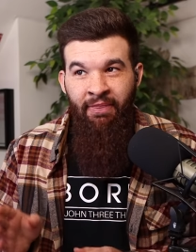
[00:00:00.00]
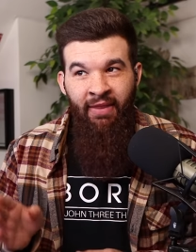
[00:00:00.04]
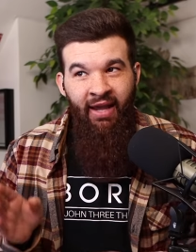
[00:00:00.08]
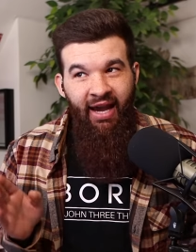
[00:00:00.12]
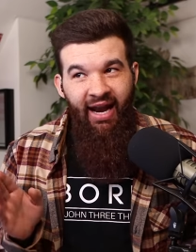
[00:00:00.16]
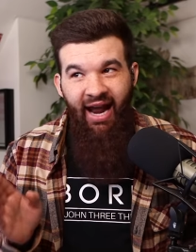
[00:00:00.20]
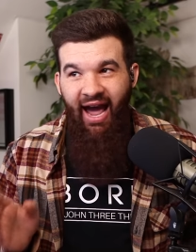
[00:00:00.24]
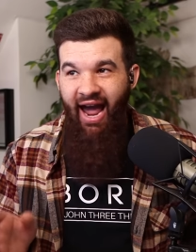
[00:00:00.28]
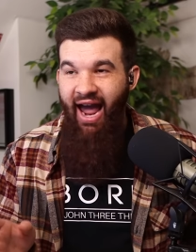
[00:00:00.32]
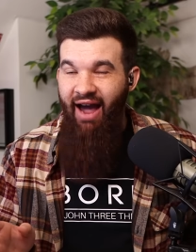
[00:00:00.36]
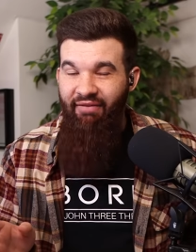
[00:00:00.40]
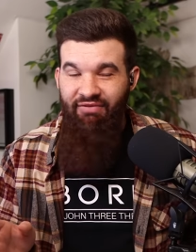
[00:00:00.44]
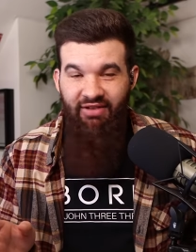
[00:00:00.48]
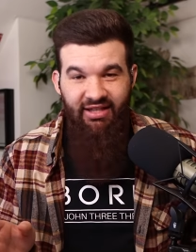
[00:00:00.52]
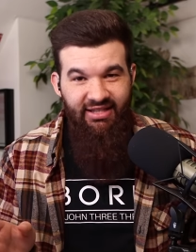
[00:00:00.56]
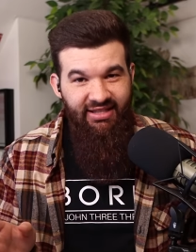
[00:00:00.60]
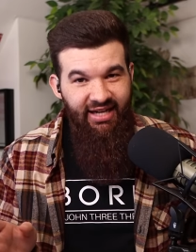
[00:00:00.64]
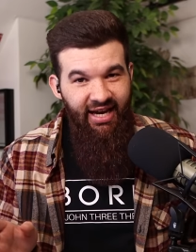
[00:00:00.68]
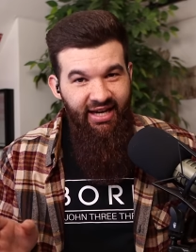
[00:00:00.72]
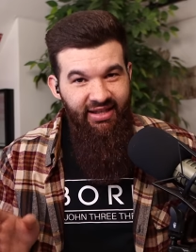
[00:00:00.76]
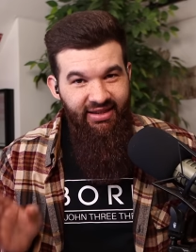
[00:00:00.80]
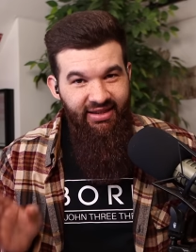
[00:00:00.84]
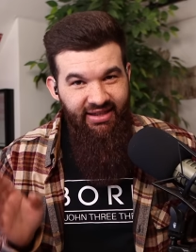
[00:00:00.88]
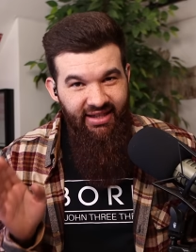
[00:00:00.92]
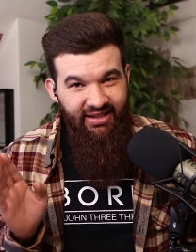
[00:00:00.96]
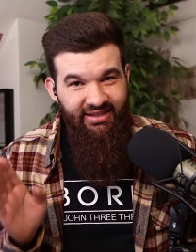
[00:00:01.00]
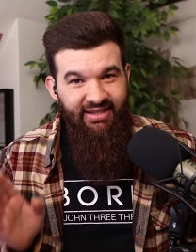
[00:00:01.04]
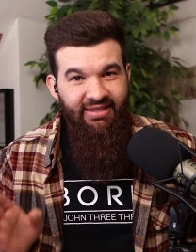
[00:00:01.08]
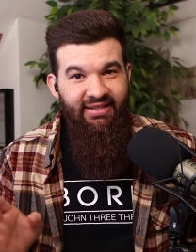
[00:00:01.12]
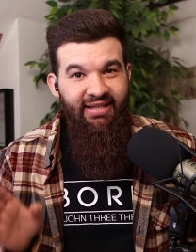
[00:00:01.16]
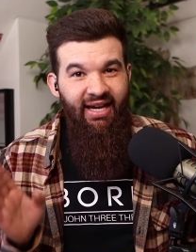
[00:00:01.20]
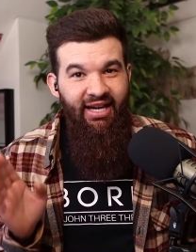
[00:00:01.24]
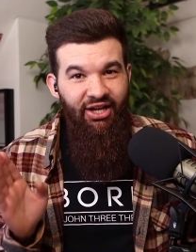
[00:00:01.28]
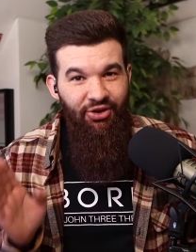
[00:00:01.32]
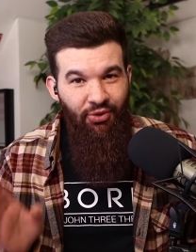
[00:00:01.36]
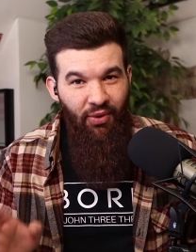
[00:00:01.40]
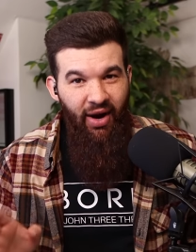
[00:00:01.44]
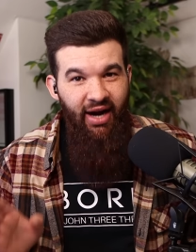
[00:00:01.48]
And I have to say, this is
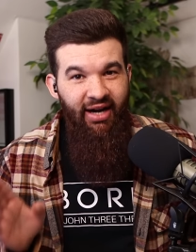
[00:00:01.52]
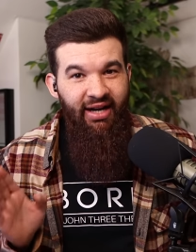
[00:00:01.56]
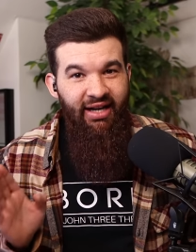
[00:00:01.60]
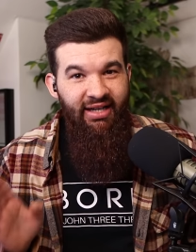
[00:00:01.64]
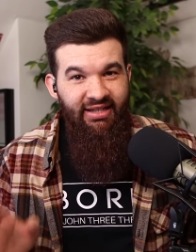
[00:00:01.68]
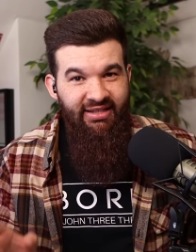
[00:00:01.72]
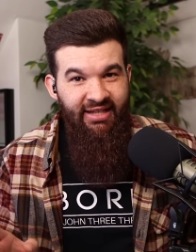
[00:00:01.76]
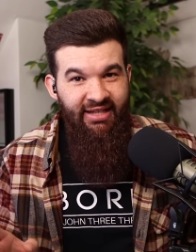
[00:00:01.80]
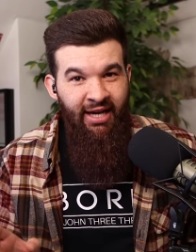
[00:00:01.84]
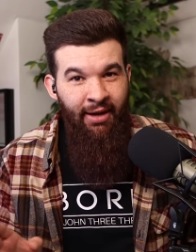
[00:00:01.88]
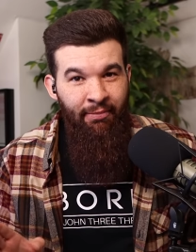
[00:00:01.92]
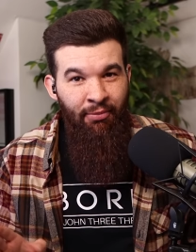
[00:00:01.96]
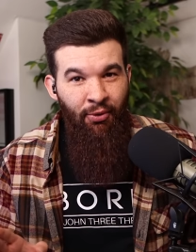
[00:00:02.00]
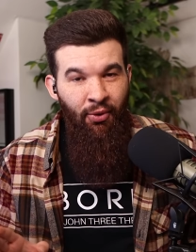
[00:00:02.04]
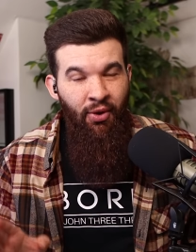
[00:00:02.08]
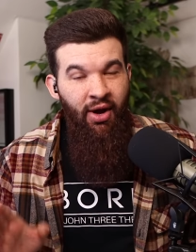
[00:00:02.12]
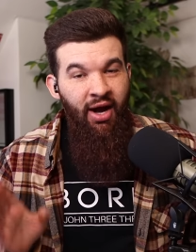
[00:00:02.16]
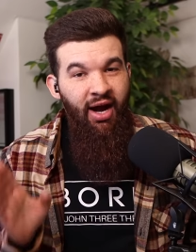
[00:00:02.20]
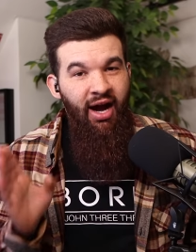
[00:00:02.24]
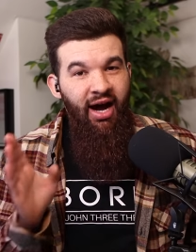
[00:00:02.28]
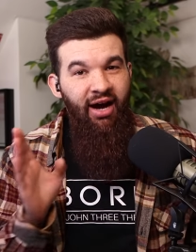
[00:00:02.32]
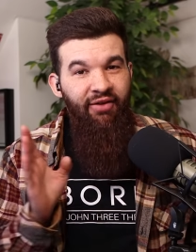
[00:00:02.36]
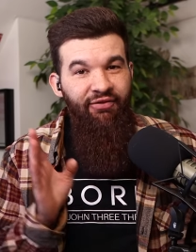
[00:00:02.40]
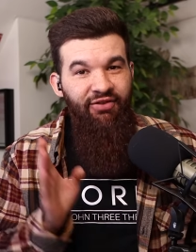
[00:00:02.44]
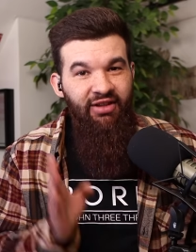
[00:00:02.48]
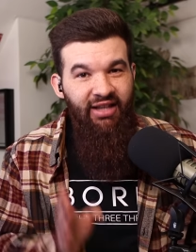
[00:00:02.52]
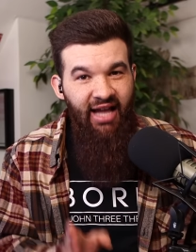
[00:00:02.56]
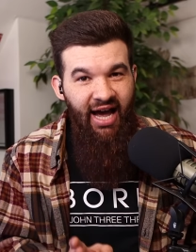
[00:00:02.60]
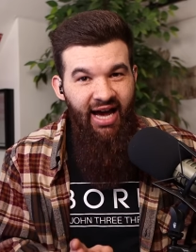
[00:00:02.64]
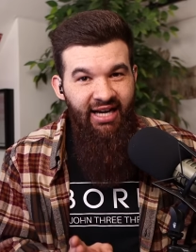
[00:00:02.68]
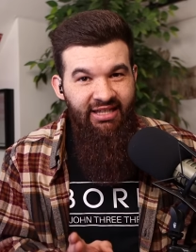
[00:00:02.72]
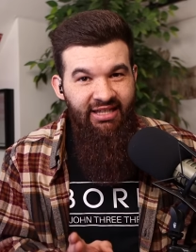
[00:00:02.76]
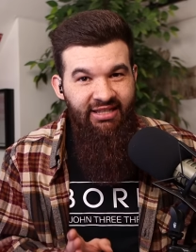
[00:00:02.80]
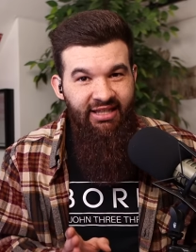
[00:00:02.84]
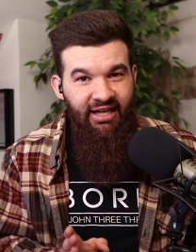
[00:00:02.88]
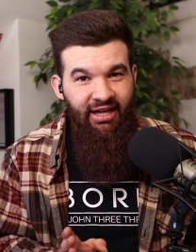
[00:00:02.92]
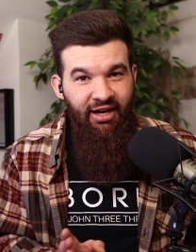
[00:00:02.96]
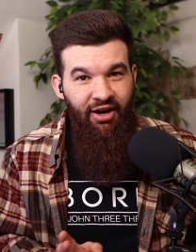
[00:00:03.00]
a great example of
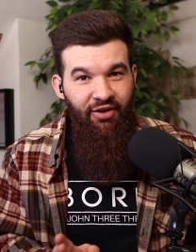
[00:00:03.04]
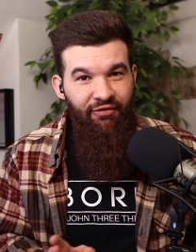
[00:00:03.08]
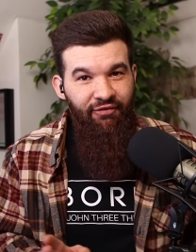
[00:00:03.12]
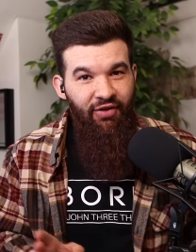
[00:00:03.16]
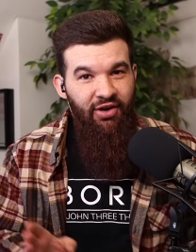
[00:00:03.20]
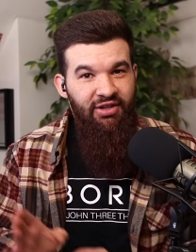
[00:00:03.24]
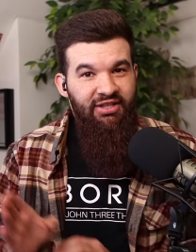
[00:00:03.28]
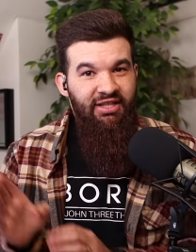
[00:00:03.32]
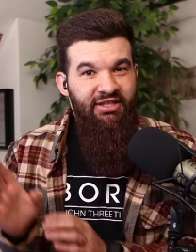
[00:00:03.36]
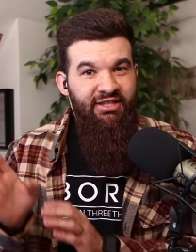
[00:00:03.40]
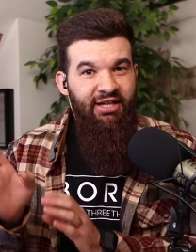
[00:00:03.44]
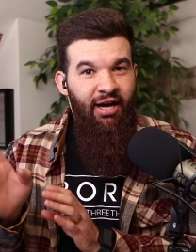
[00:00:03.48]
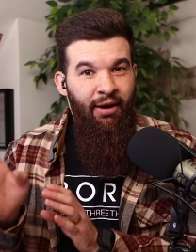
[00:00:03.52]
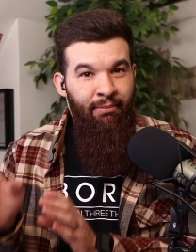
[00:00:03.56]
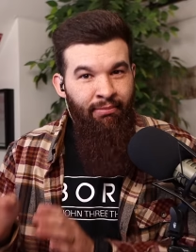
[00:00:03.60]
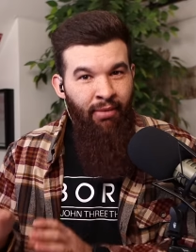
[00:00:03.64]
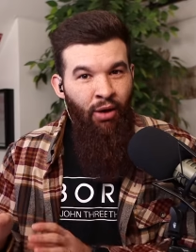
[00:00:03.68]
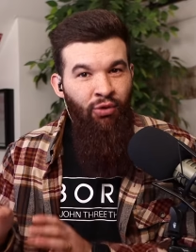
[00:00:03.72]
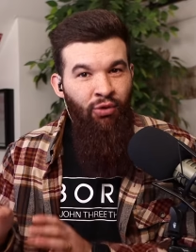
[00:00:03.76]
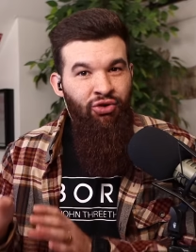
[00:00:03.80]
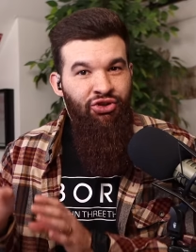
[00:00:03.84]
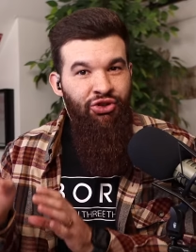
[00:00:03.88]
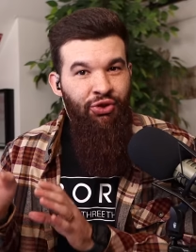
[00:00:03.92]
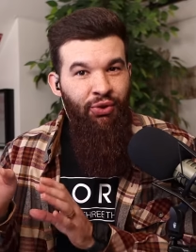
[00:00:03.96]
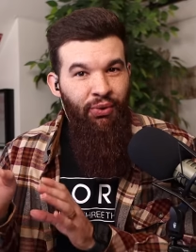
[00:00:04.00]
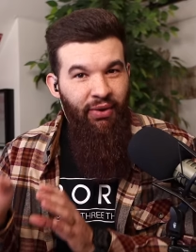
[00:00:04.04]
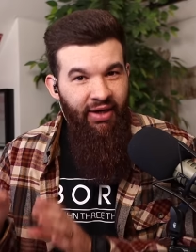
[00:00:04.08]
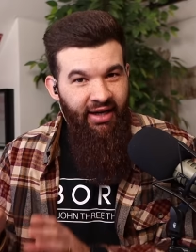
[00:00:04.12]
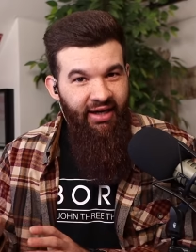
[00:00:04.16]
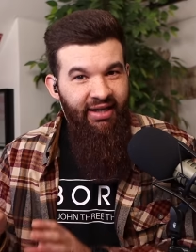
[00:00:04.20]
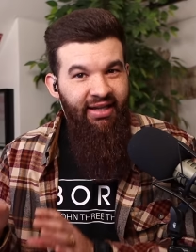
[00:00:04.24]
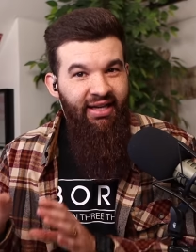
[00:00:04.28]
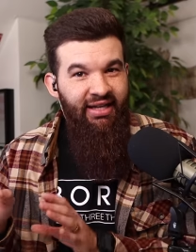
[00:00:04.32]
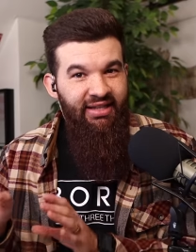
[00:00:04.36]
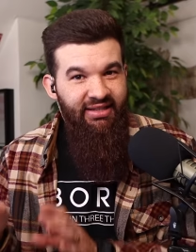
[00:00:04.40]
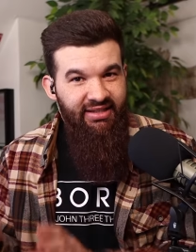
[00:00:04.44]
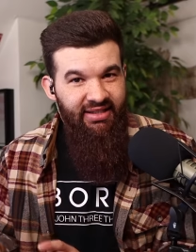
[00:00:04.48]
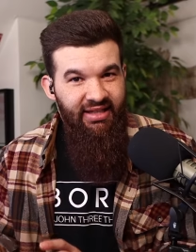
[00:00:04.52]
logic versus emotional
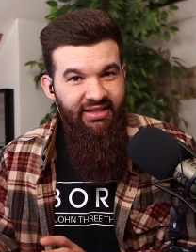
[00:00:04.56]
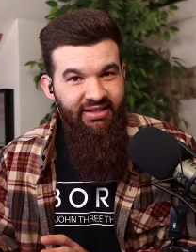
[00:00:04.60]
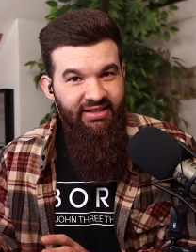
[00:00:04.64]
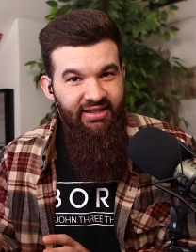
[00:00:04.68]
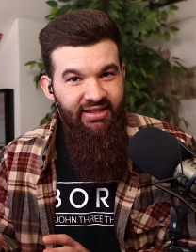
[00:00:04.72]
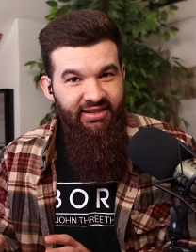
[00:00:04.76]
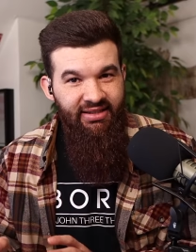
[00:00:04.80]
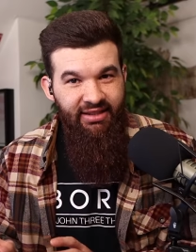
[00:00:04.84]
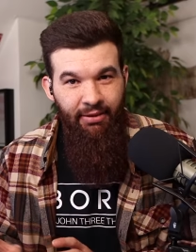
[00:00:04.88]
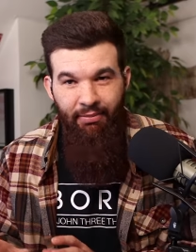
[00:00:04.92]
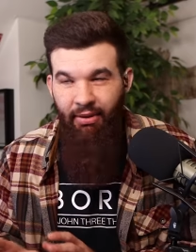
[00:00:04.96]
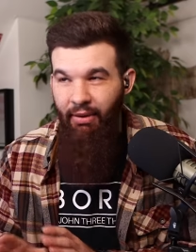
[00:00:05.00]
inconsistency.